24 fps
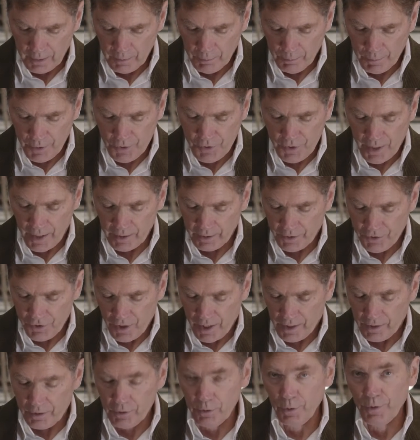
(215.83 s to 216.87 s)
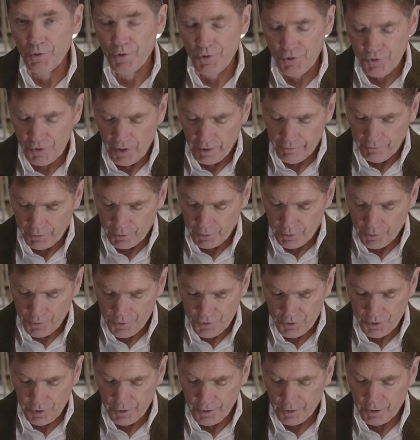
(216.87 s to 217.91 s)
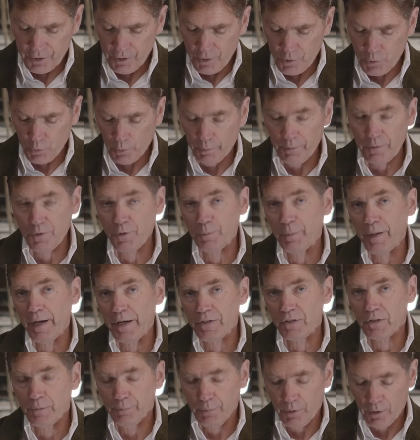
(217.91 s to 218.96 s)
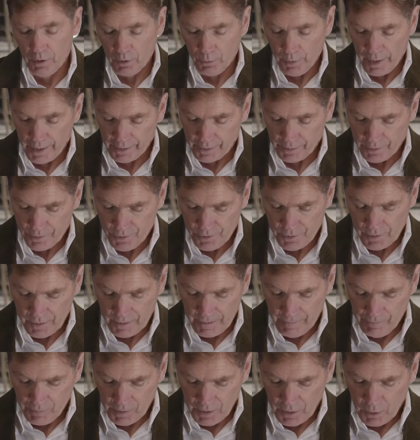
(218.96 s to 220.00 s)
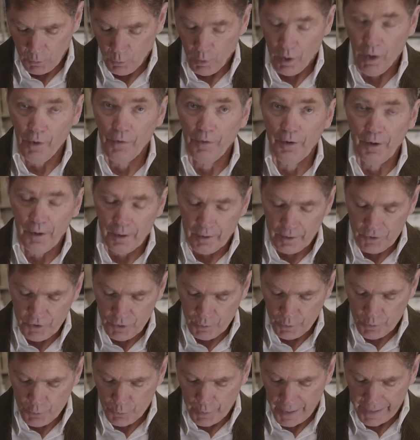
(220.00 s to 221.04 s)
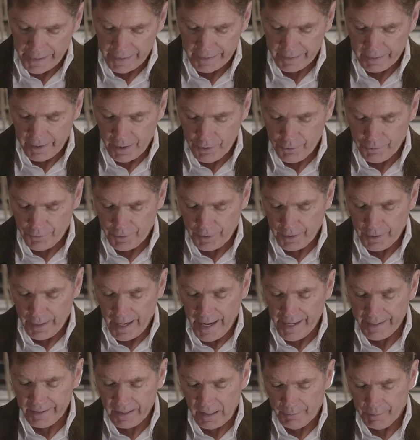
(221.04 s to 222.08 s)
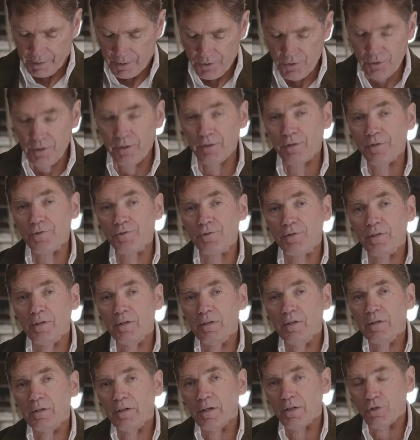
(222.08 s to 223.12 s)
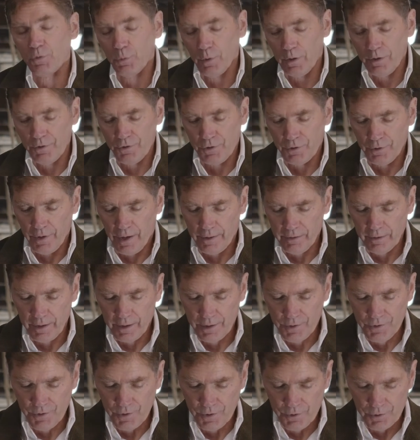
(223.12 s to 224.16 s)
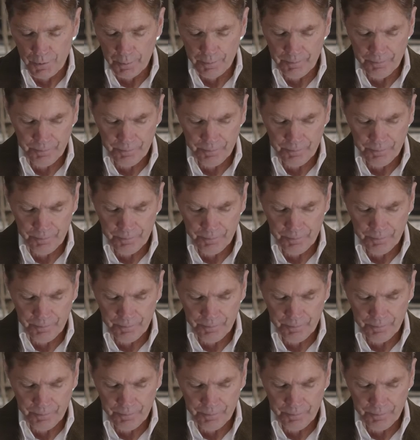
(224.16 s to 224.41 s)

Miss Alexander holds several Syracuse women's basketball records. While there, she was recognized for her academic skills as well as her athleticism.